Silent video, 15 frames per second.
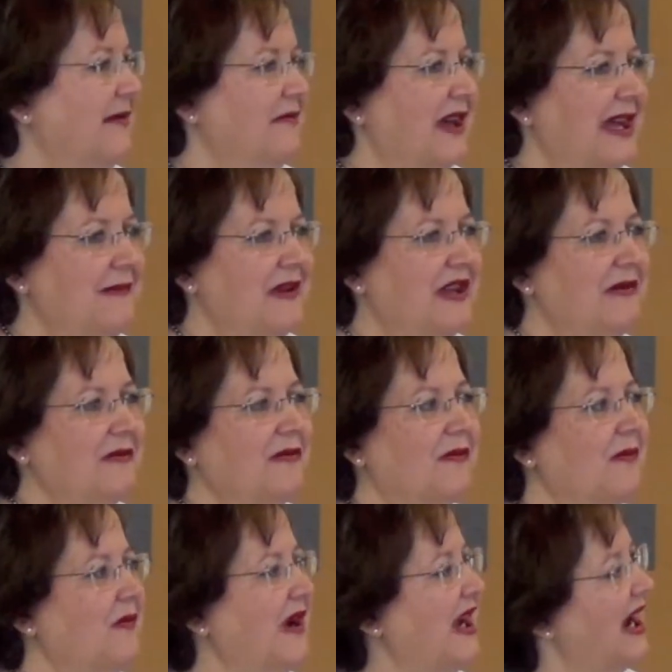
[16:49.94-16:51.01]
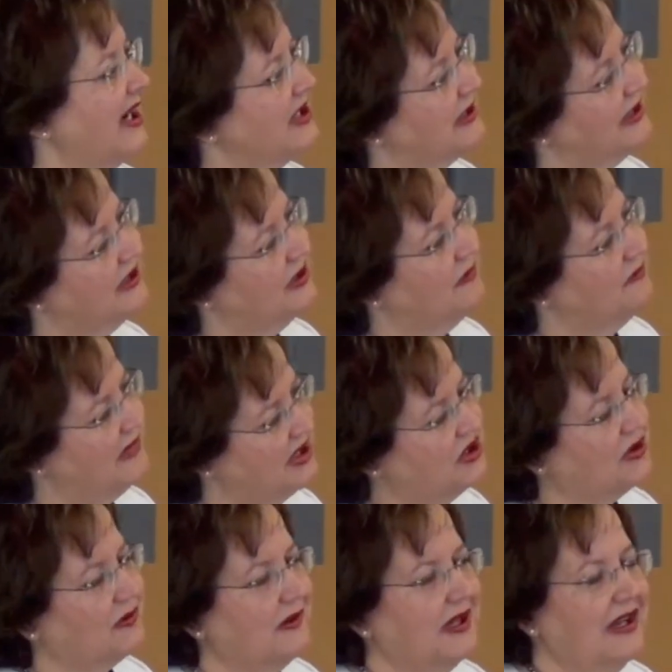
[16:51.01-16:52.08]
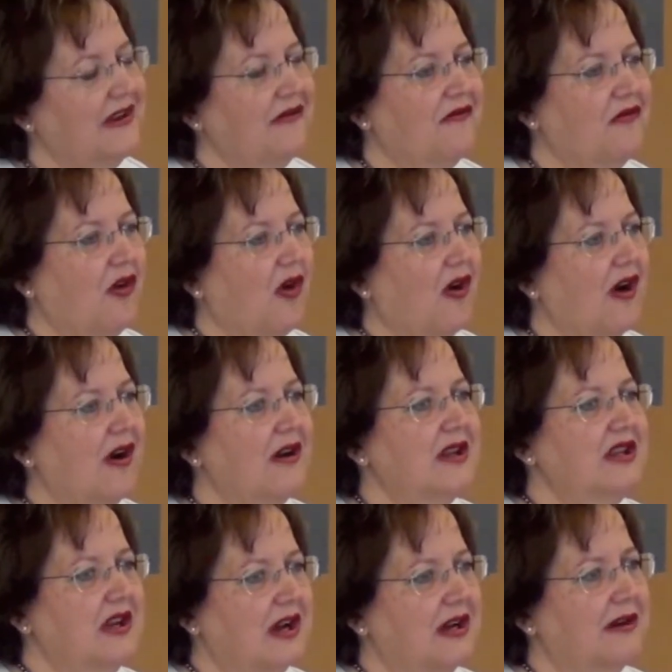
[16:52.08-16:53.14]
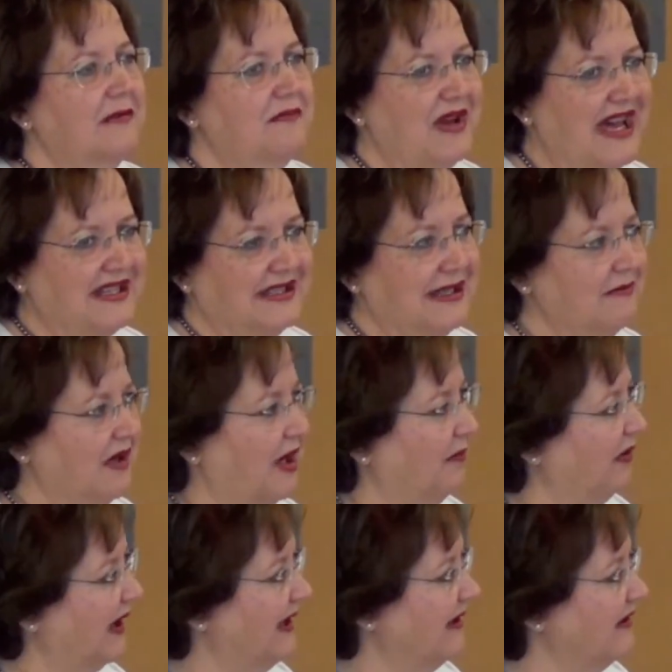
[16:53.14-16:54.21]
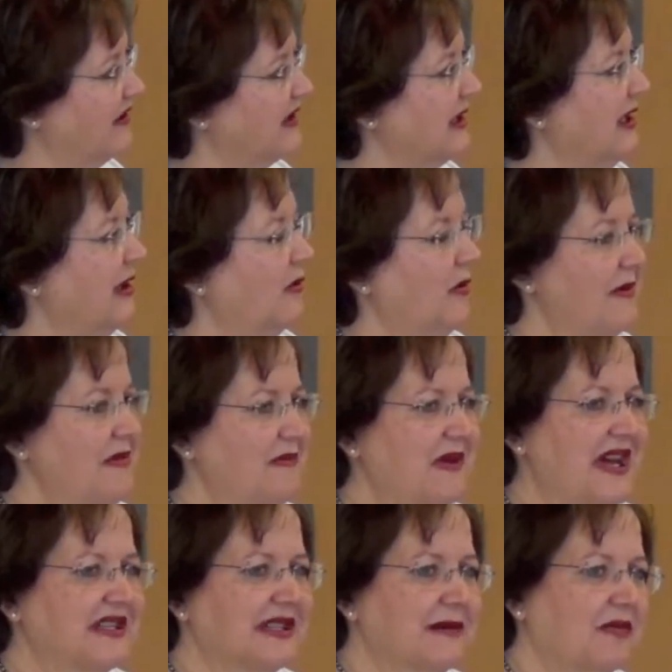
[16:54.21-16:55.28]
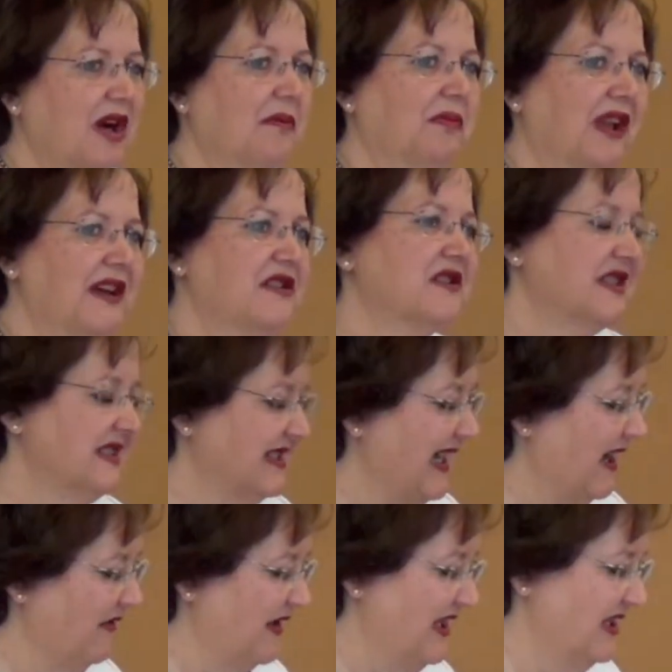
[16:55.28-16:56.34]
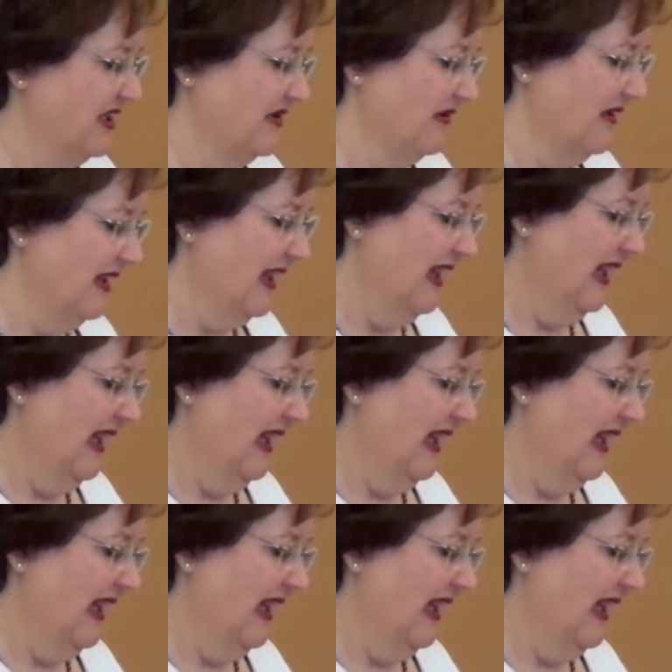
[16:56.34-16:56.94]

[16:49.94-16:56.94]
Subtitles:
baby, we actually do mentoring for young basketball players, women basketball players at Southeastern.